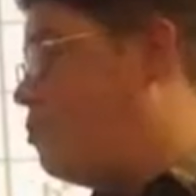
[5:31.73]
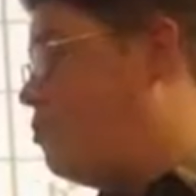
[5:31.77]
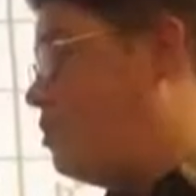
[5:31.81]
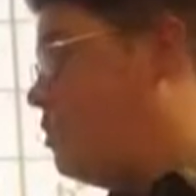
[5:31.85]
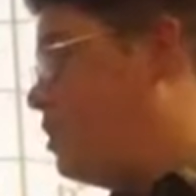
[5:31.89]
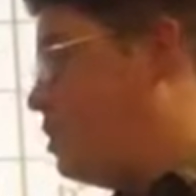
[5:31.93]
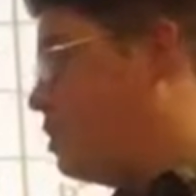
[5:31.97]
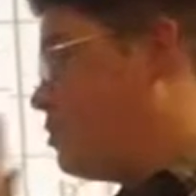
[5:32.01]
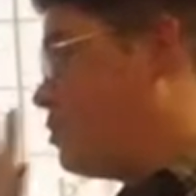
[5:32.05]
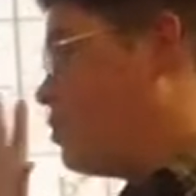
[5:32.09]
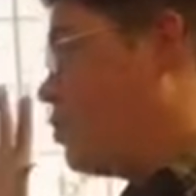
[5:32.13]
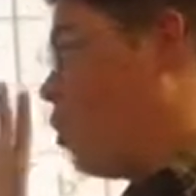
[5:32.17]

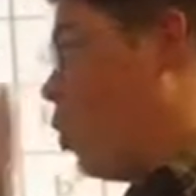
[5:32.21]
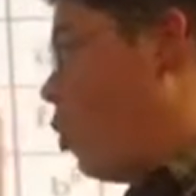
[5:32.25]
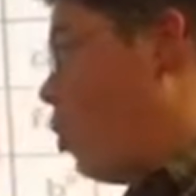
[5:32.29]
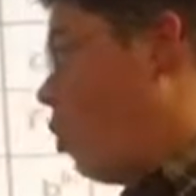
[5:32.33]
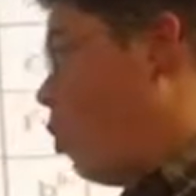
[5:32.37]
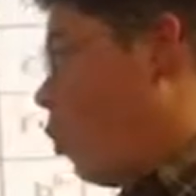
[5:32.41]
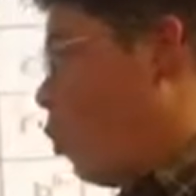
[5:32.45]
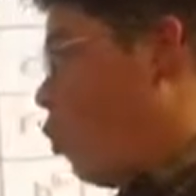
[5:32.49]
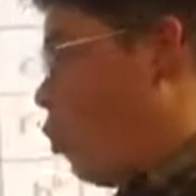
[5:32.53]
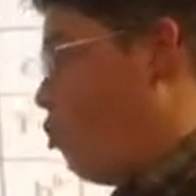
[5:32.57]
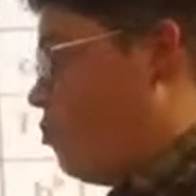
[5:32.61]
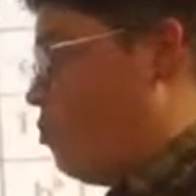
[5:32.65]
this
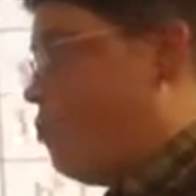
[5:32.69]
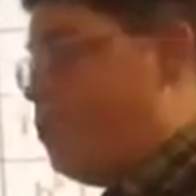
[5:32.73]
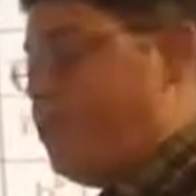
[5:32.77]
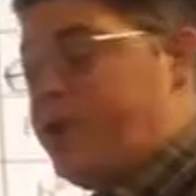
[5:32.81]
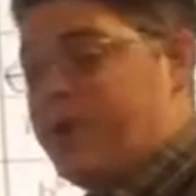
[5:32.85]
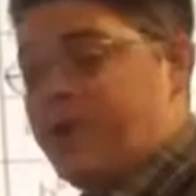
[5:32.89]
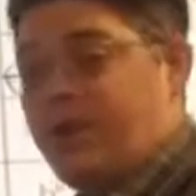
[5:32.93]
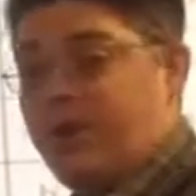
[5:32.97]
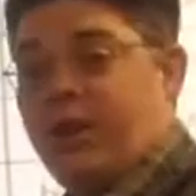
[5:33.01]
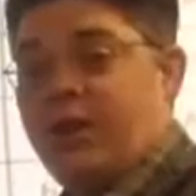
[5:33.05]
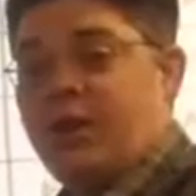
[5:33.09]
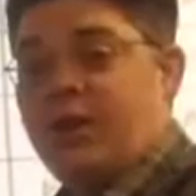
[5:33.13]
whole
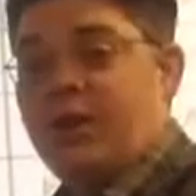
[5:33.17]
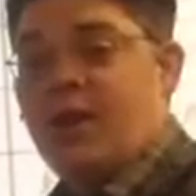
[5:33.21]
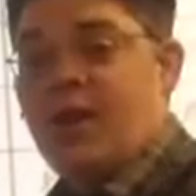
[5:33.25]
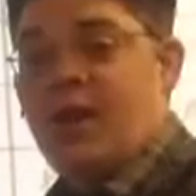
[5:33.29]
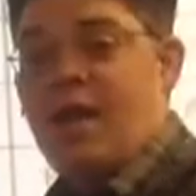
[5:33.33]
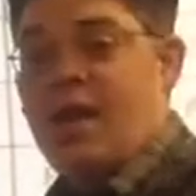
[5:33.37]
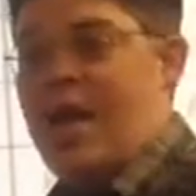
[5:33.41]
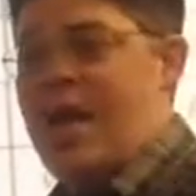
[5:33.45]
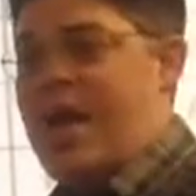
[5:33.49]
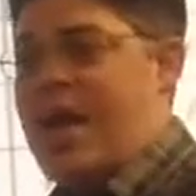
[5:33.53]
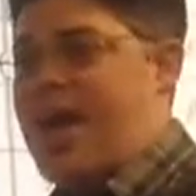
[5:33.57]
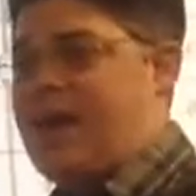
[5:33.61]
theory
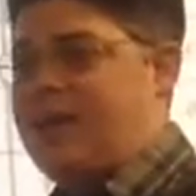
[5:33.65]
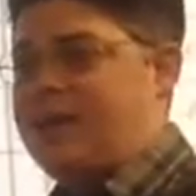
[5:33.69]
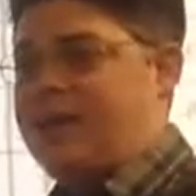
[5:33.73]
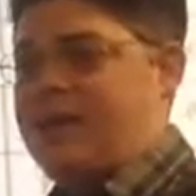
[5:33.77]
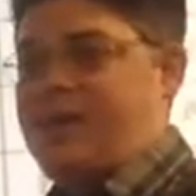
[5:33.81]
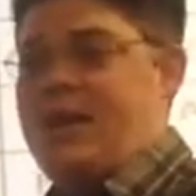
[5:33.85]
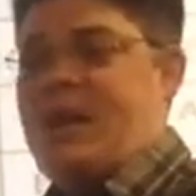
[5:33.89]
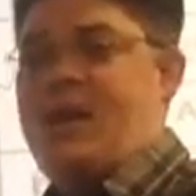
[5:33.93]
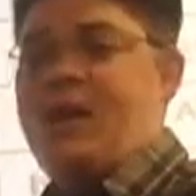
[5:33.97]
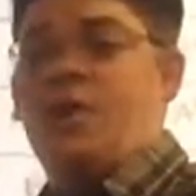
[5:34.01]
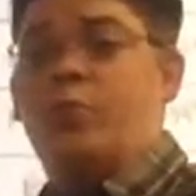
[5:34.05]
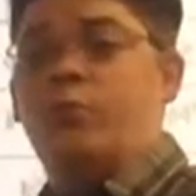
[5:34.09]
and
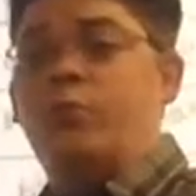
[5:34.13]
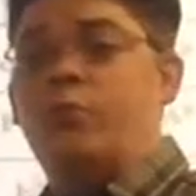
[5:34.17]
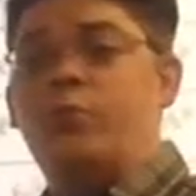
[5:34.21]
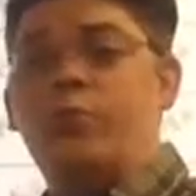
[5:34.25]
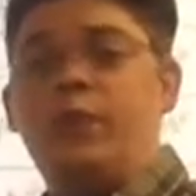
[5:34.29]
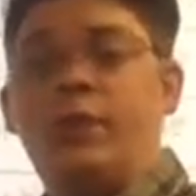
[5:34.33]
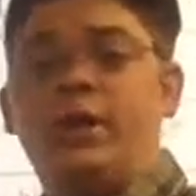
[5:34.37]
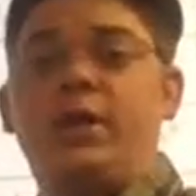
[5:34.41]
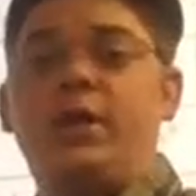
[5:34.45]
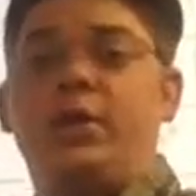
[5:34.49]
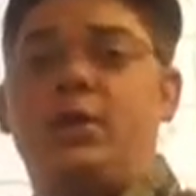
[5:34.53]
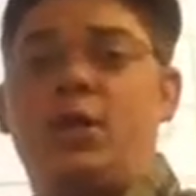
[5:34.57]
take a
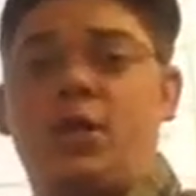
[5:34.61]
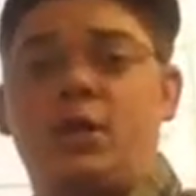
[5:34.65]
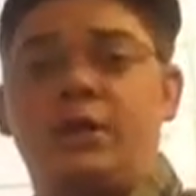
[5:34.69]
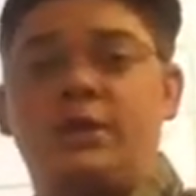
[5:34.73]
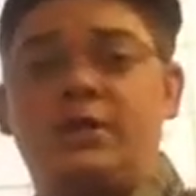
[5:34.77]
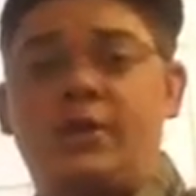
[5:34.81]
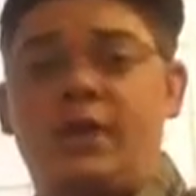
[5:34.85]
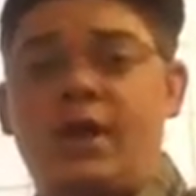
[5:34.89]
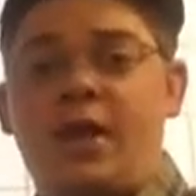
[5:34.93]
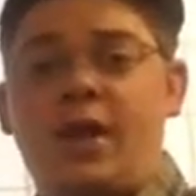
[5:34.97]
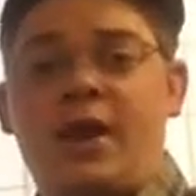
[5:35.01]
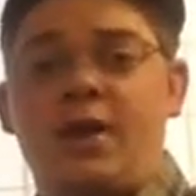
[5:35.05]
really long
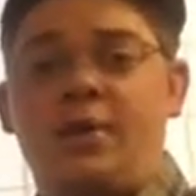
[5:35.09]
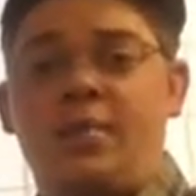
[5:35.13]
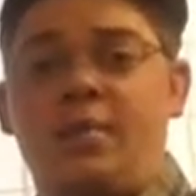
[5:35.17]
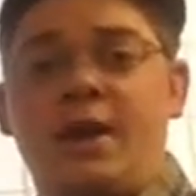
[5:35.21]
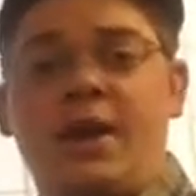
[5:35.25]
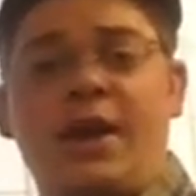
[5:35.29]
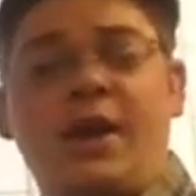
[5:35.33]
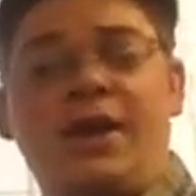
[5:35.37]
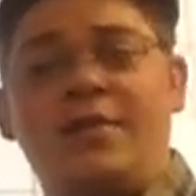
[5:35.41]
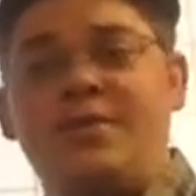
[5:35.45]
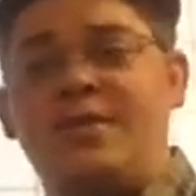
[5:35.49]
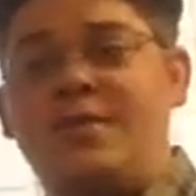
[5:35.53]
time,
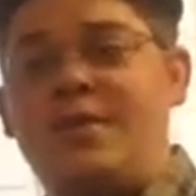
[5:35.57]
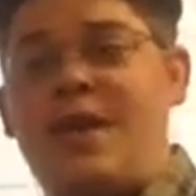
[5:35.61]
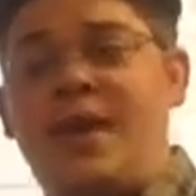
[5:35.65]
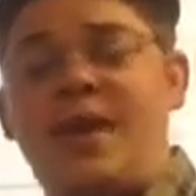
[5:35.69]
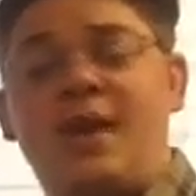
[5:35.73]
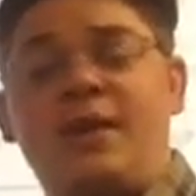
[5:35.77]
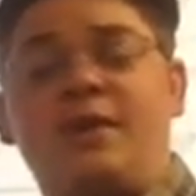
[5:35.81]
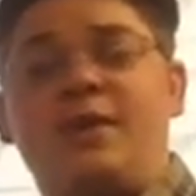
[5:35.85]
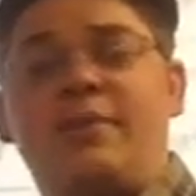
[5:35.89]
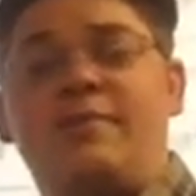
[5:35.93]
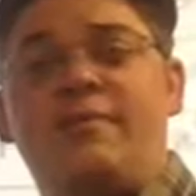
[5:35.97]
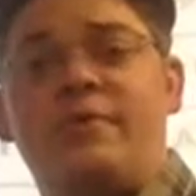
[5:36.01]
and at the
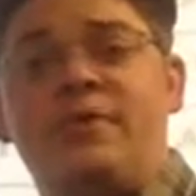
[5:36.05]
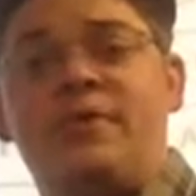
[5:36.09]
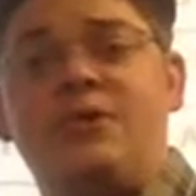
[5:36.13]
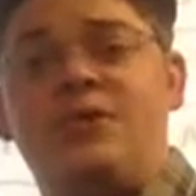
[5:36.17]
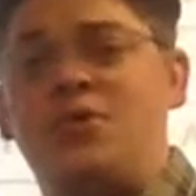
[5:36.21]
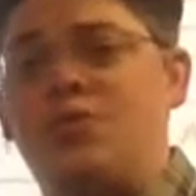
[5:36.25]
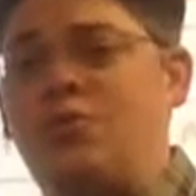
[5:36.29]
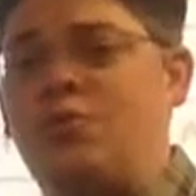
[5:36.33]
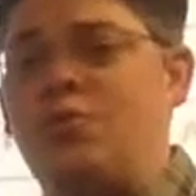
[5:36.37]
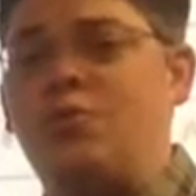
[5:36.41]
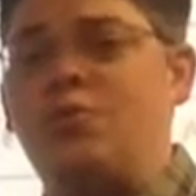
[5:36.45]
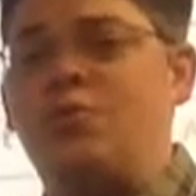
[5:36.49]
end of it,
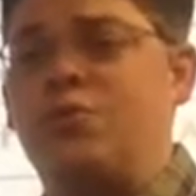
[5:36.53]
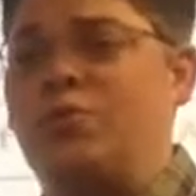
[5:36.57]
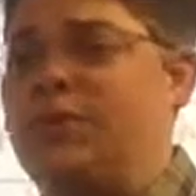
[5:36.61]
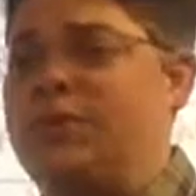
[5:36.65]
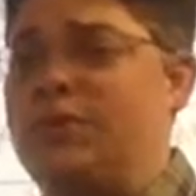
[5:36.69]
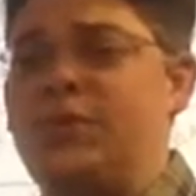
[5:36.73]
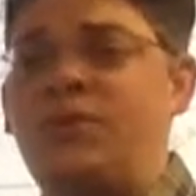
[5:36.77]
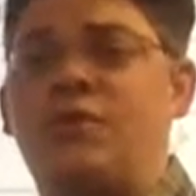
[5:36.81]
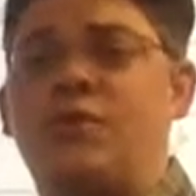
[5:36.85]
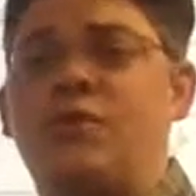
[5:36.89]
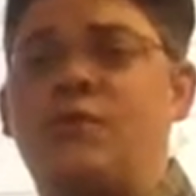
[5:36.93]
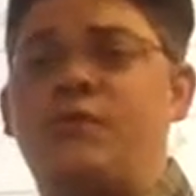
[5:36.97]
you
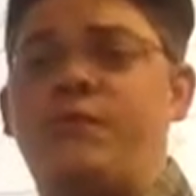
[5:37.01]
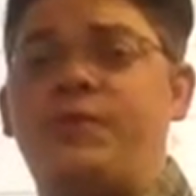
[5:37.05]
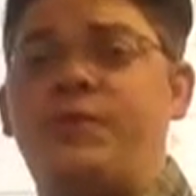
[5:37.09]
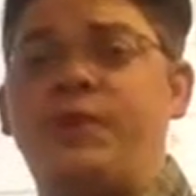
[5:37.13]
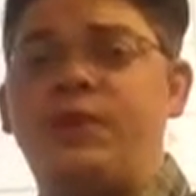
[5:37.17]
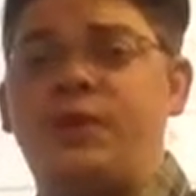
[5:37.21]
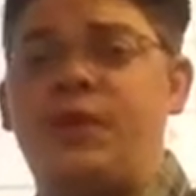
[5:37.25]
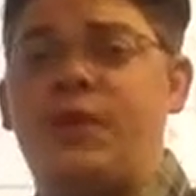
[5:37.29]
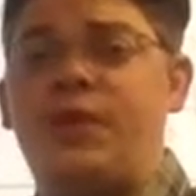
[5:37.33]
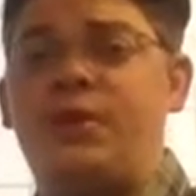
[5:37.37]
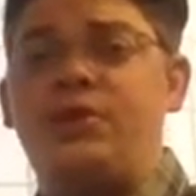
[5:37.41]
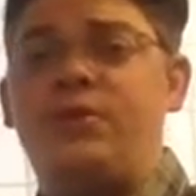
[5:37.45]
really don't feel
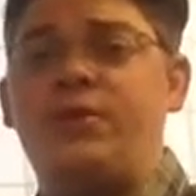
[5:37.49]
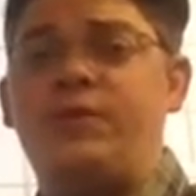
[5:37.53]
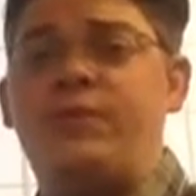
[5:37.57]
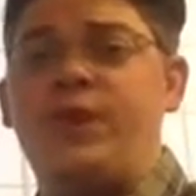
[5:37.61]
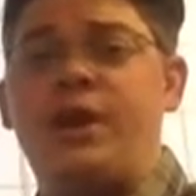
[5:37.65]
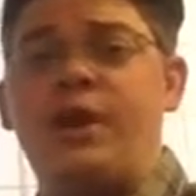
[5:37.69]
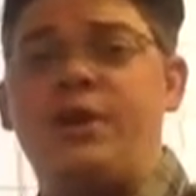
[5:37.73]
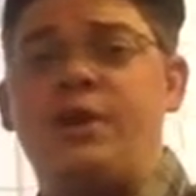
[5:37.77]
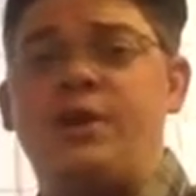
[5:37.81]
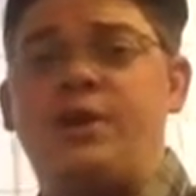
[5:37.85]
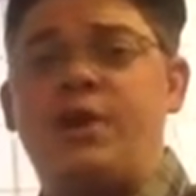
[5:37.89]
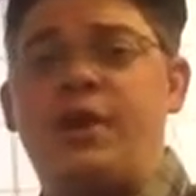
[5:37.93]
like you've
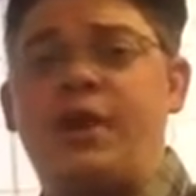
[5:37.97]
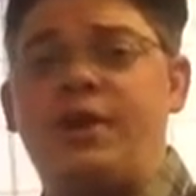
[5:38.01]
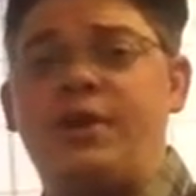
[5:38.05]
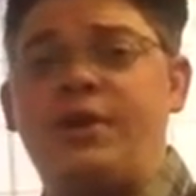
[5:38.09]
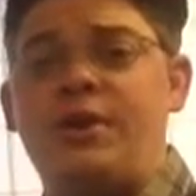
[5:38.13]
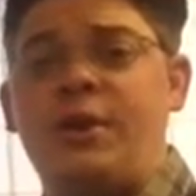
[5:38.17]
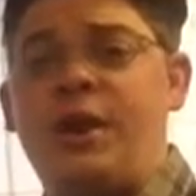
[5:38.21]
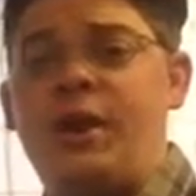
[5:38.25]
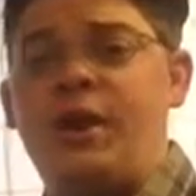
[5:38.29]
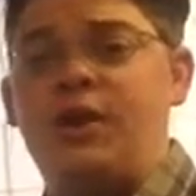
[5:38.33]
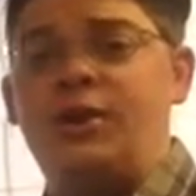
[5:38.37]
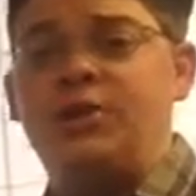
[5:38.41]
gained a lot of
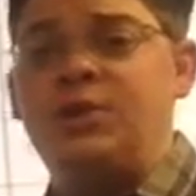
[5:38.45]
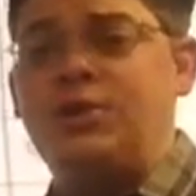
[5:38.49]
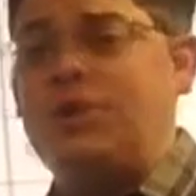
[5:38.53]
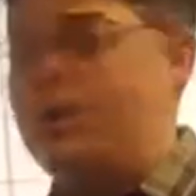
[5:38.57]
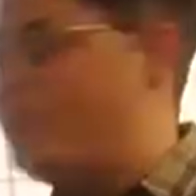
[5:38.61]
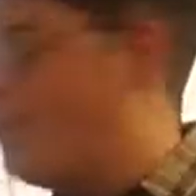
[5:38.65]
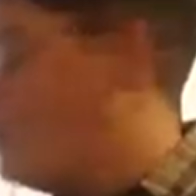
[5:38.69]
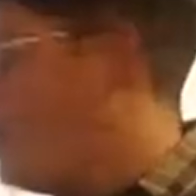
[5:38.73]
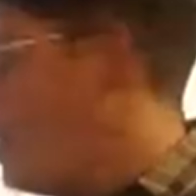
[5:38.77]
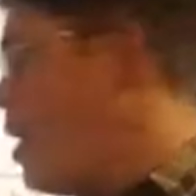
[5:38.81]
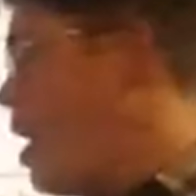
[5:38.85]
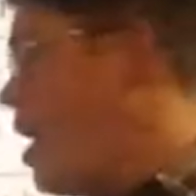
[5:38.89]
knowledge.
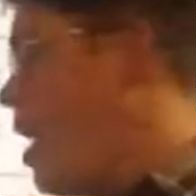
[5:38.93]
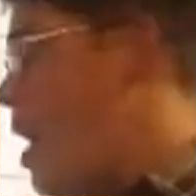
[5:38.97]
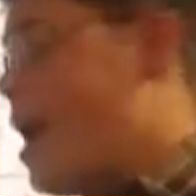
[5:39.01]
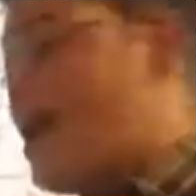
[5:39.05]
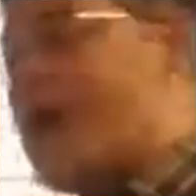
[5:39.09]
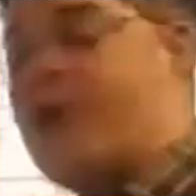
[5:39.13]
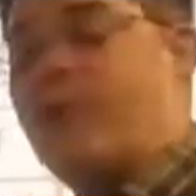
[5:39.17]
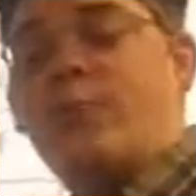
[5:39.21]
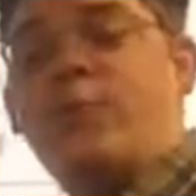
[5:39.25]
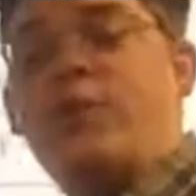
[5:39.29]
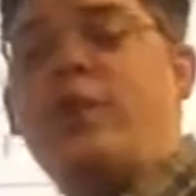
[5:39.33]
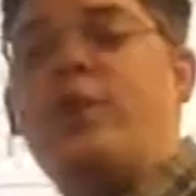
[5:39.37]
I
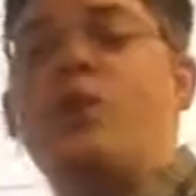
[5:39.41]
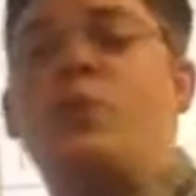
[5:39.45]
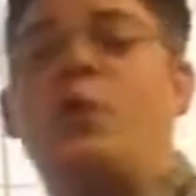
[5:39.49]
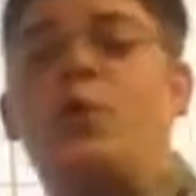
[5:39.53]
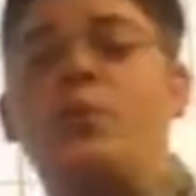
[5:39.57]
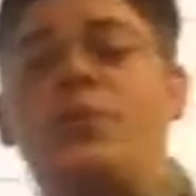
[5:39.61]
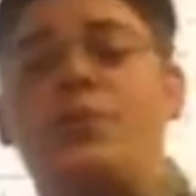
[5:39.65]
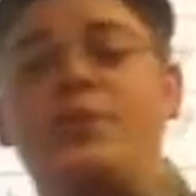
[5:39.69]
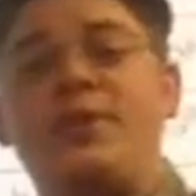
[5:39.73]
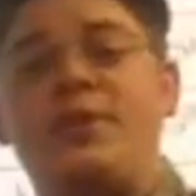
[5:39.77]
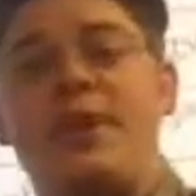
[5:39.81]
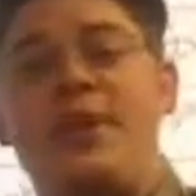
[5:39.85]
really
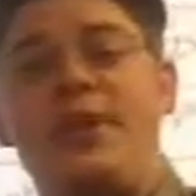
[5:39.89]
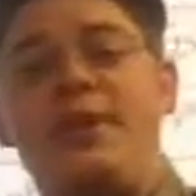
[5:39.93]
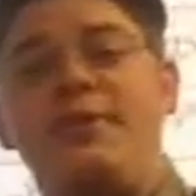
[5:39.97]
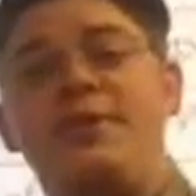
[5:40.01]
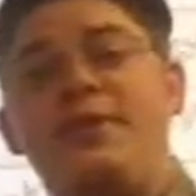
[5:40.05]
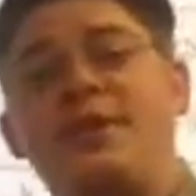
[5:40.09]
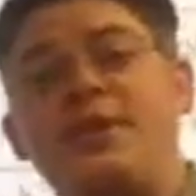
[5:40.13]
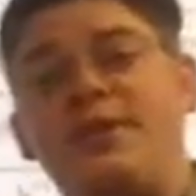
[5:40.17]
hope today that